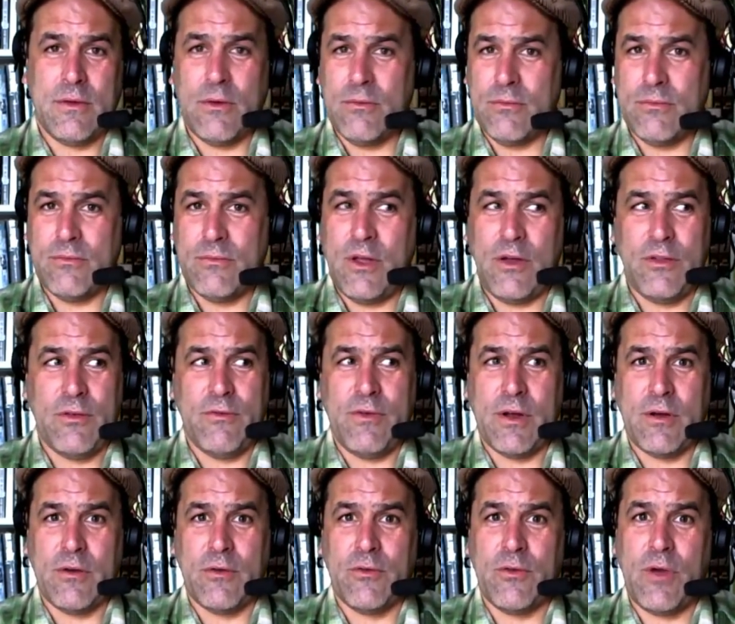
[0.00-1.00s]
Don't tell the
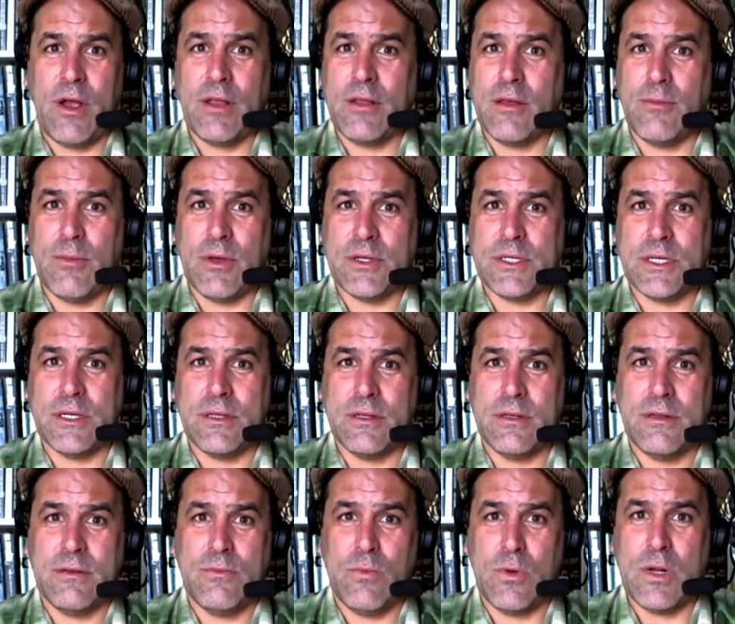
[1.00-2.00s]
Federal Trade Commission.
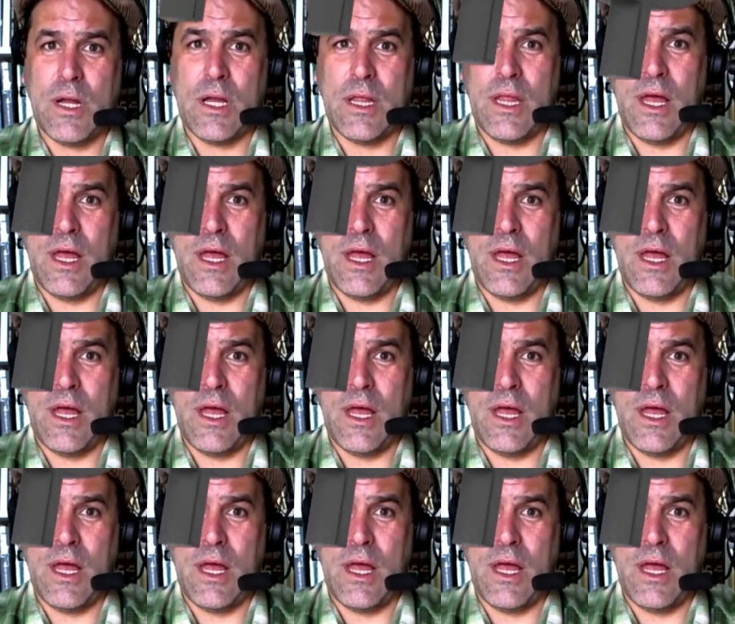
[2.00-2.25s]
We're